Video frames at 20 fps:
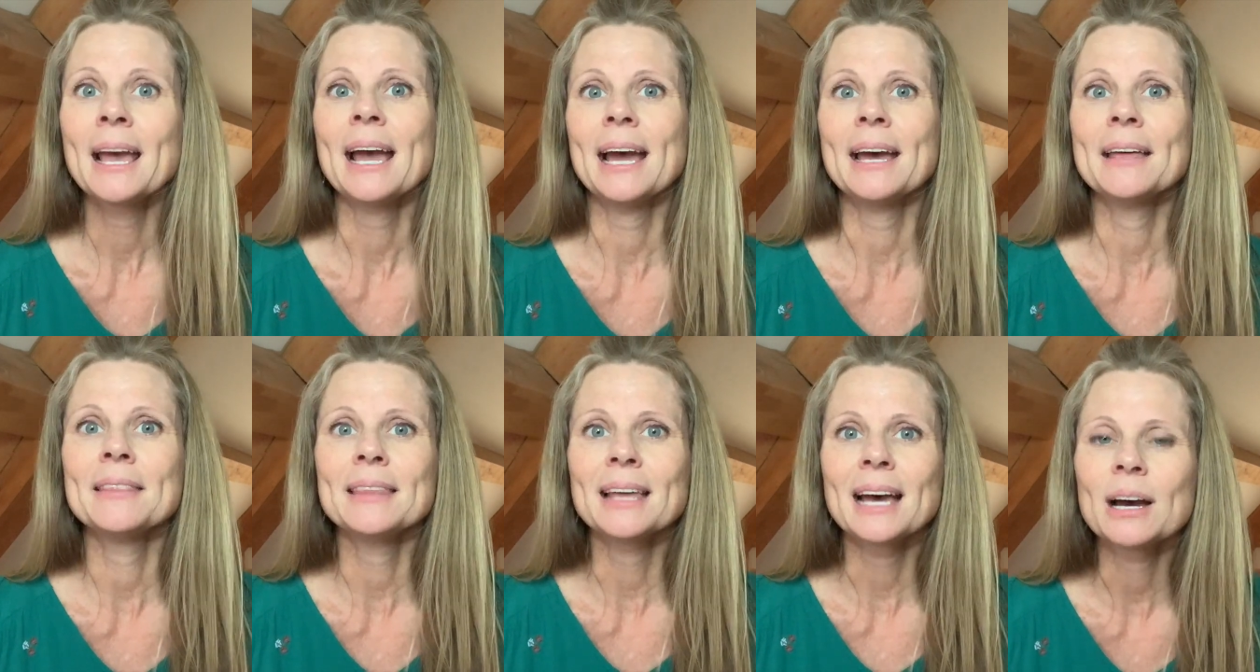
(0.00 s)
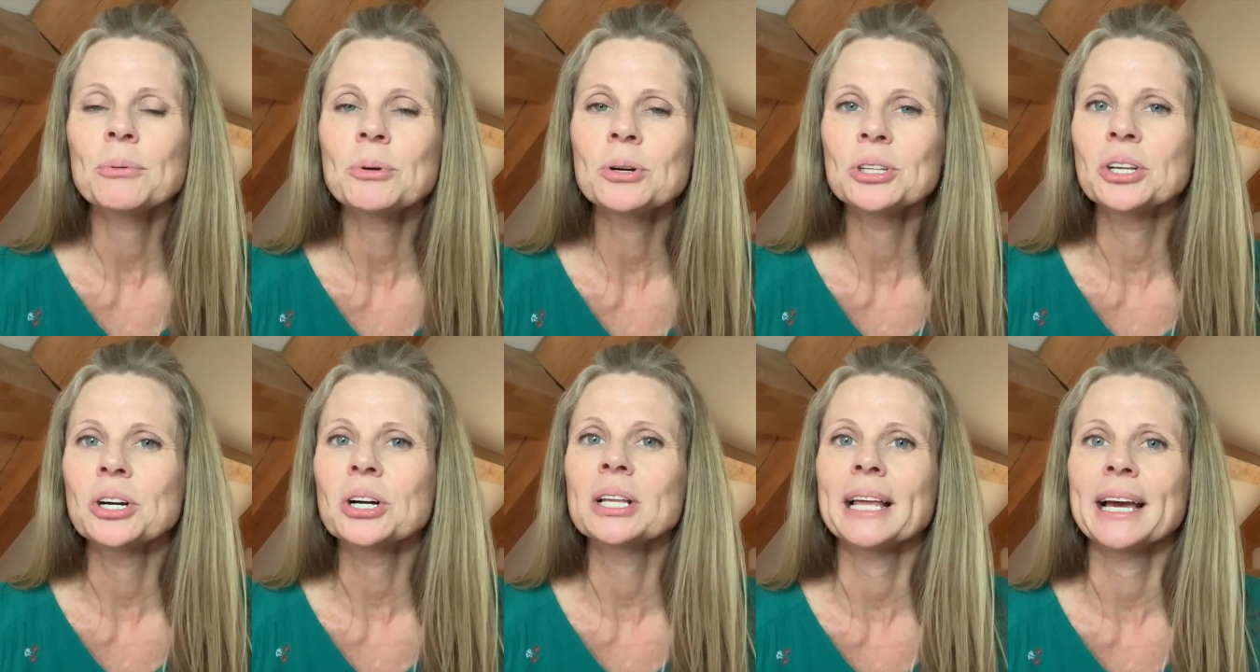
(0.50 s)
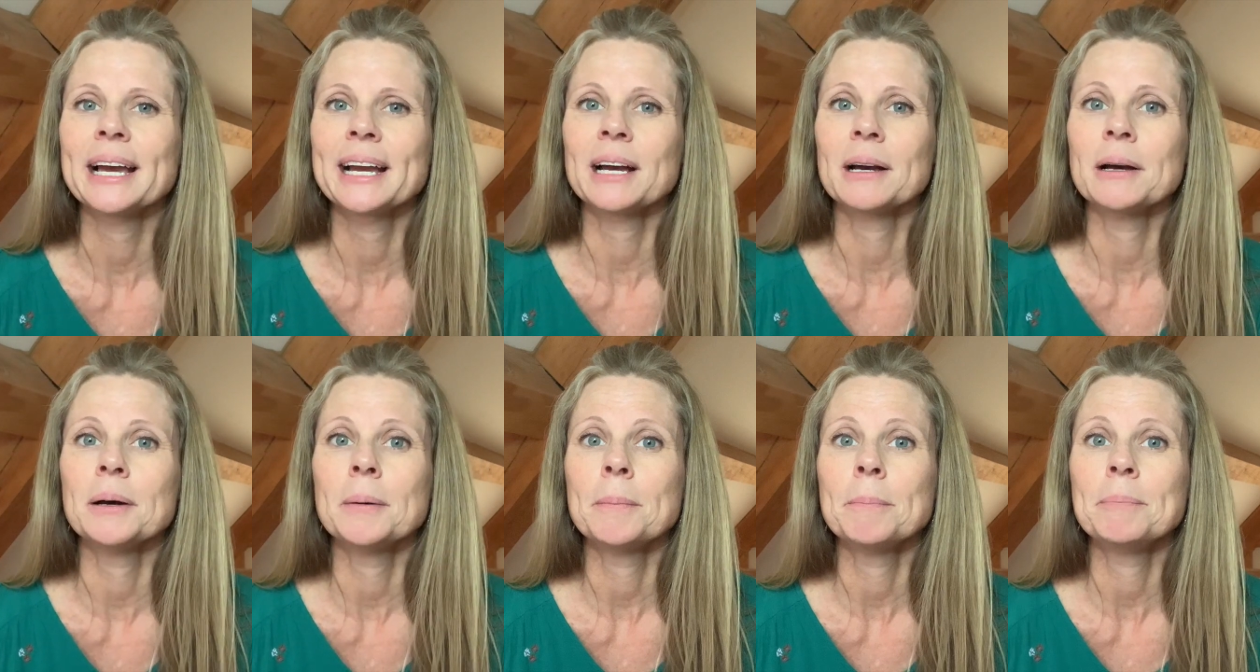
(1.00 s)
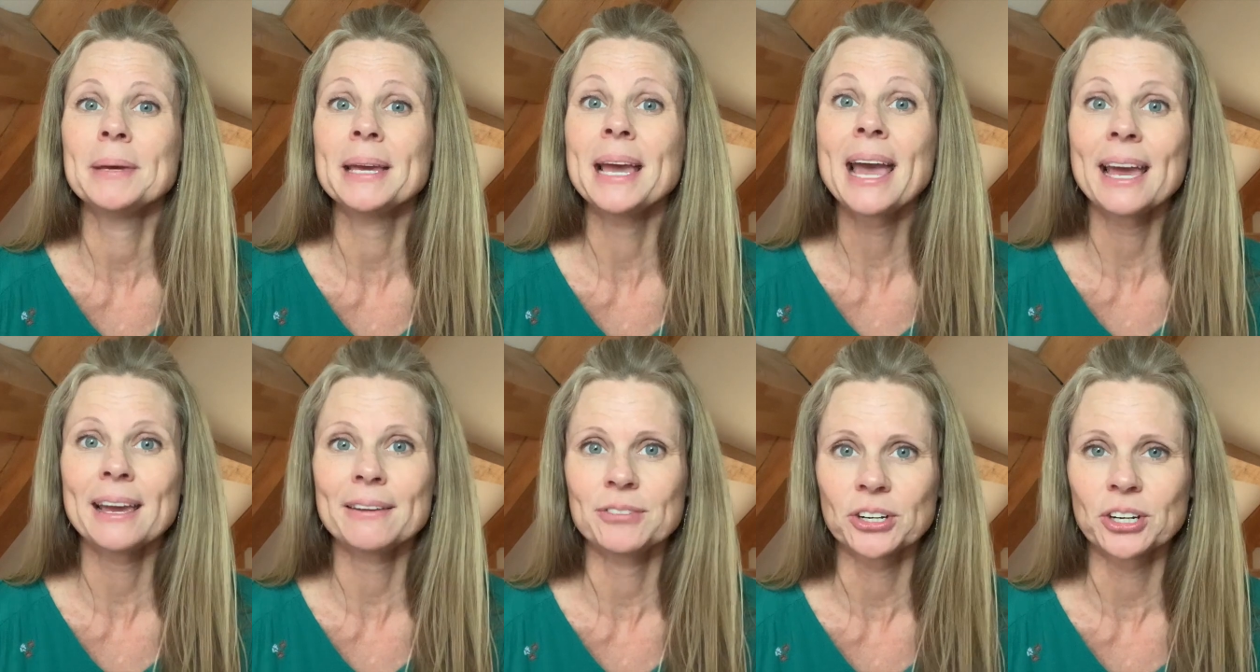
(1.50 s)
and that will look like a
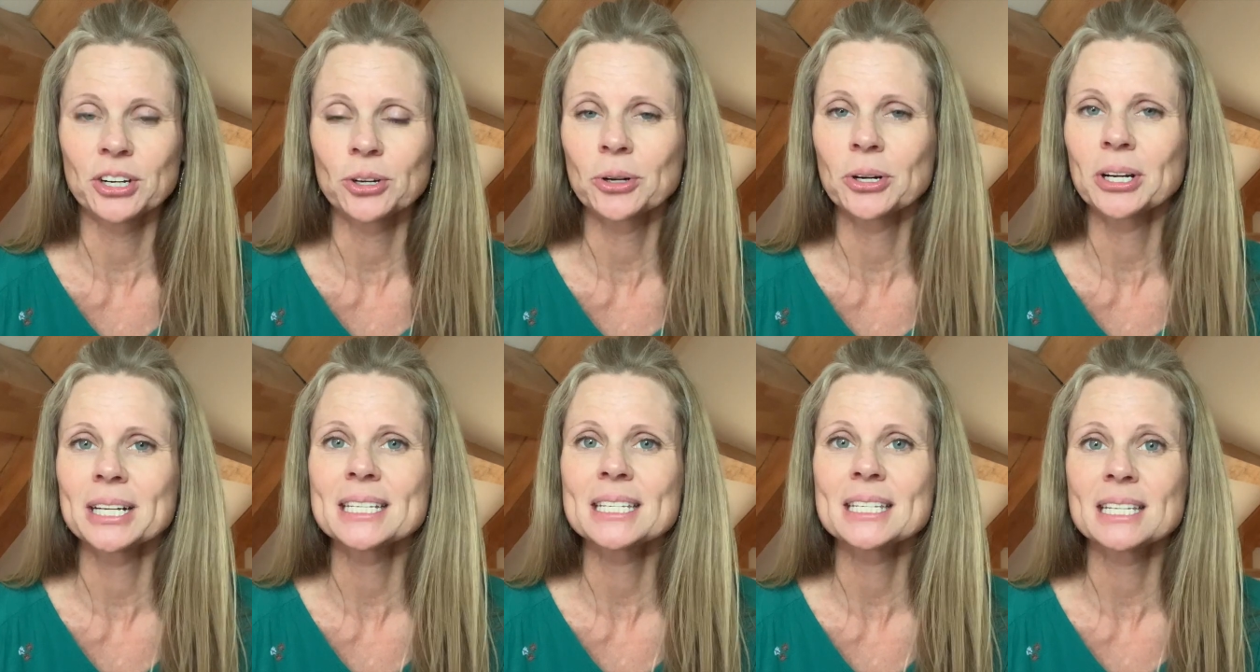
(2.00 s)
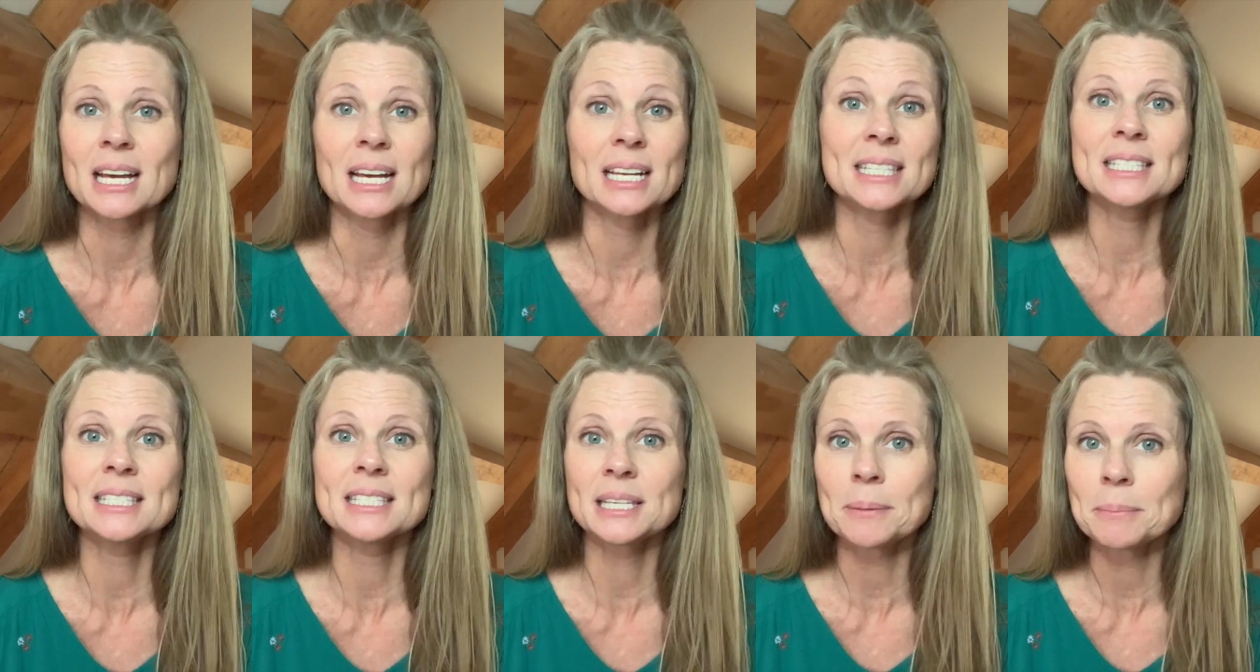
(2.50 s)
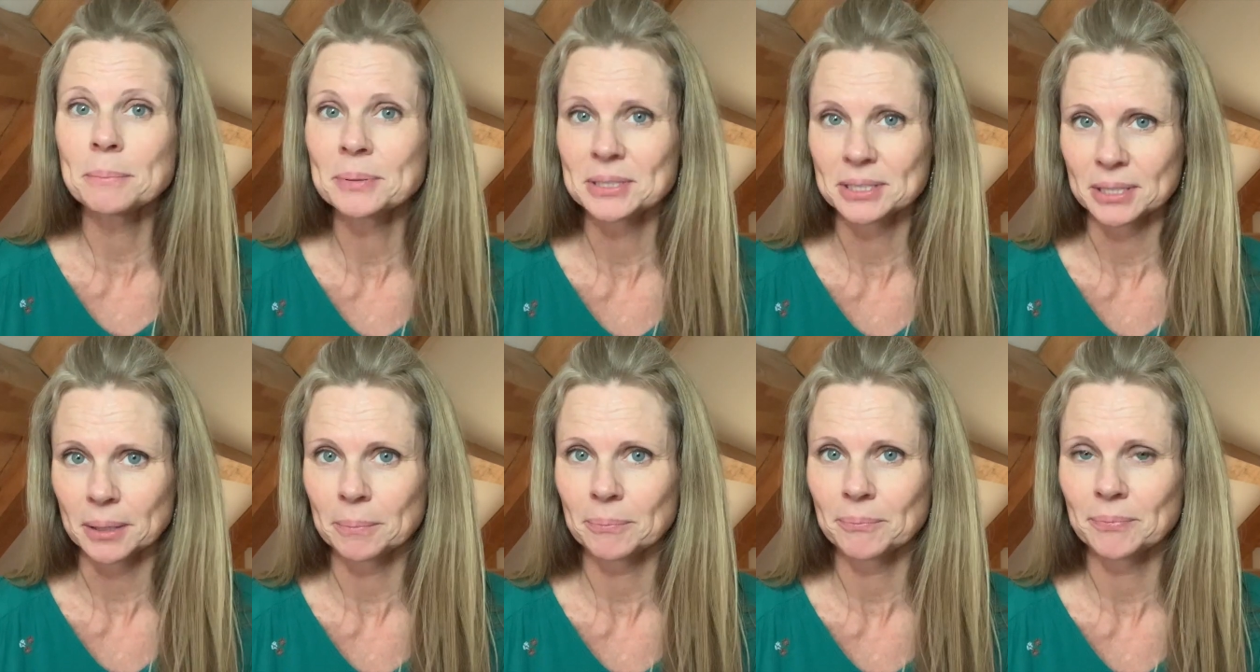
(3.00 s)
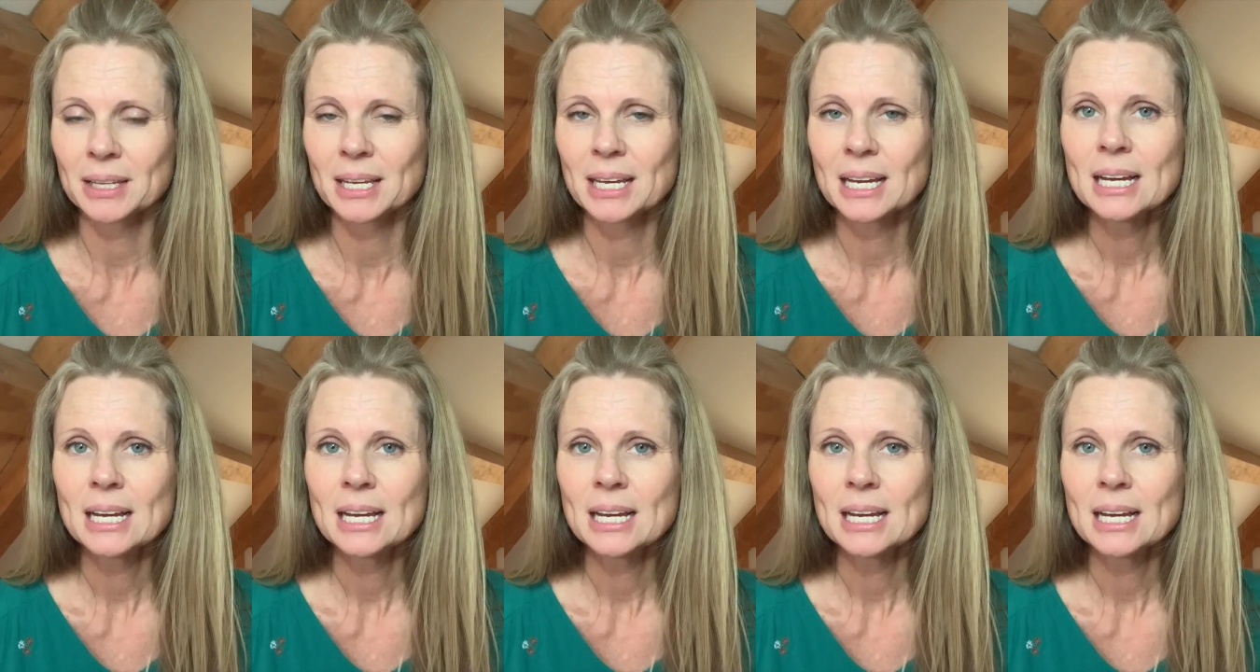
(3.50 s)
behavior or a symptom.